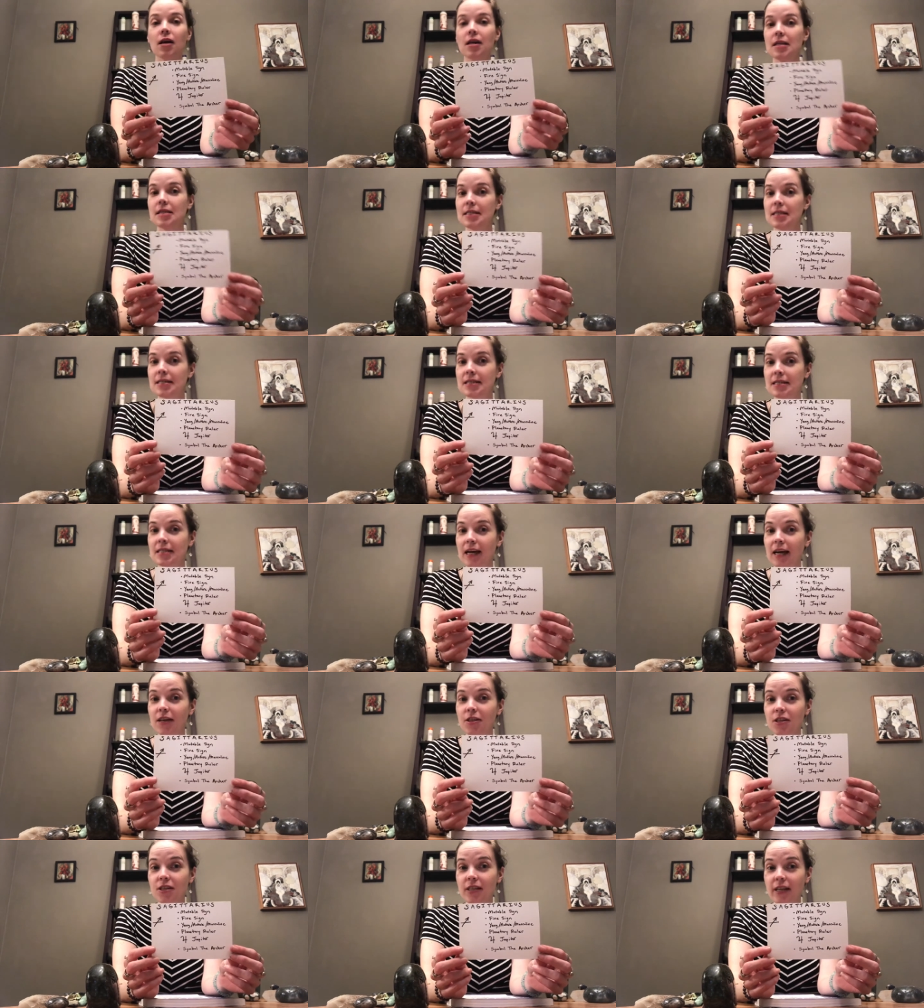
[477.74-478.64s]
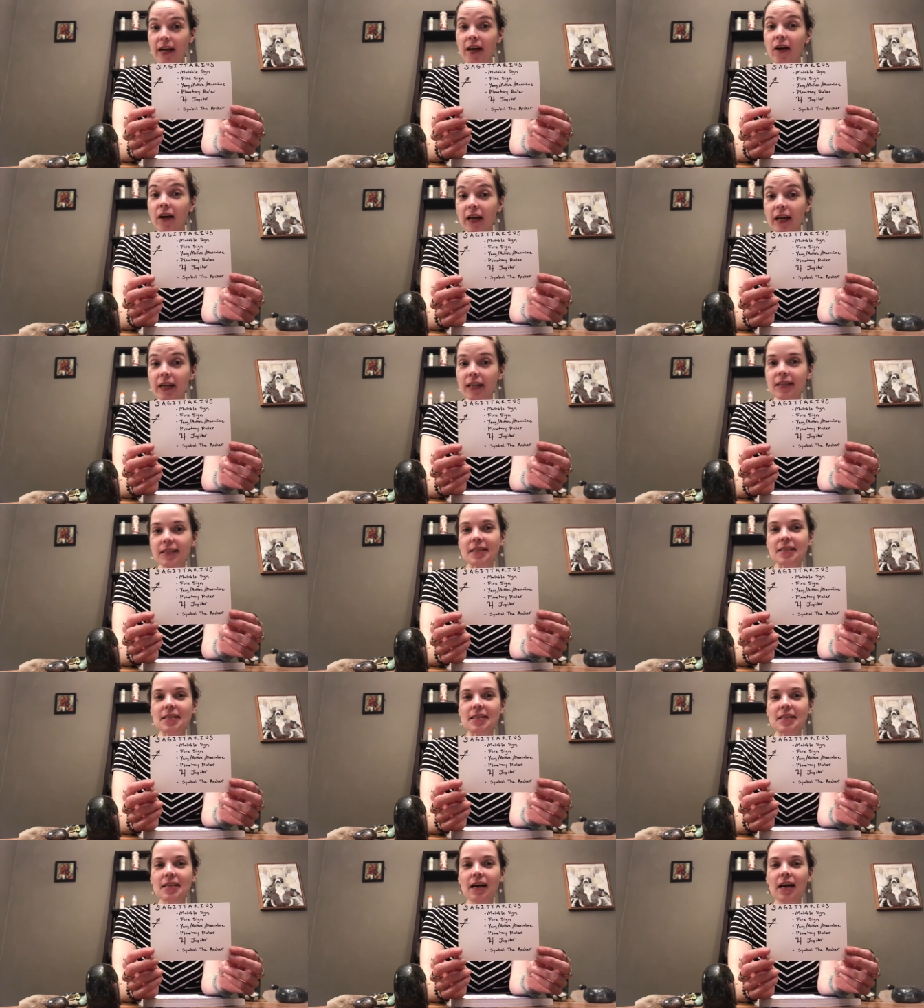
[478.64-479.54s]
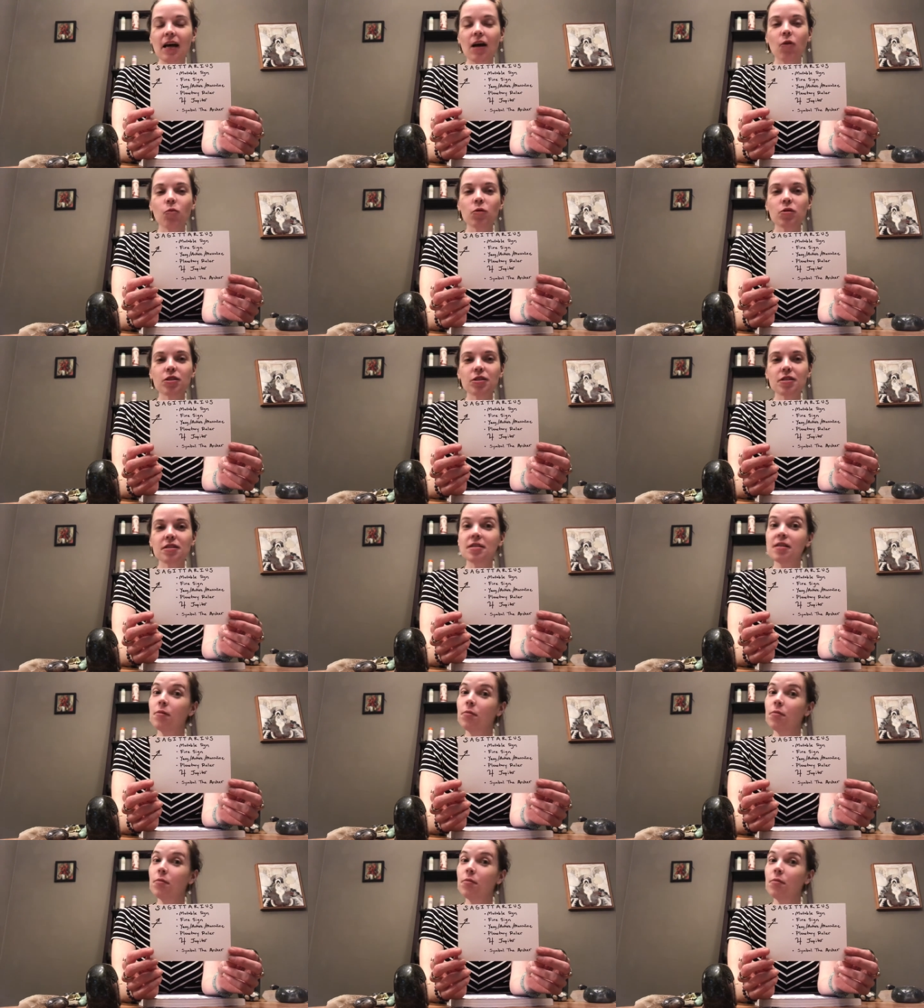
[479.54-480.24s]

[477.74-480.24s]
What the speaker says: Sagittarius, which is the